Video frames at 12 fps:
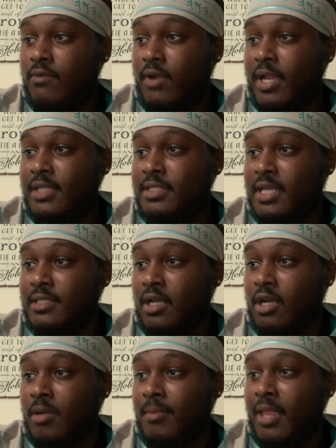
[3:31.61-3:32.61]
Right? It says
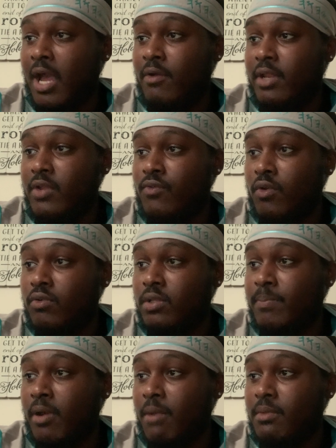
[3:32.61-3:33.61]
um, County Road
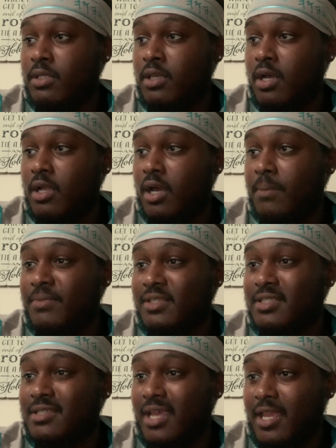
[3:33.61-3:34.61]
Department dug up the
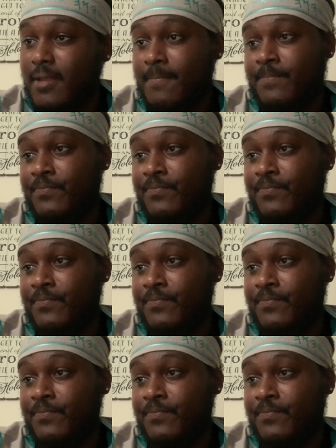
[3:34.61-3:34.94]
site.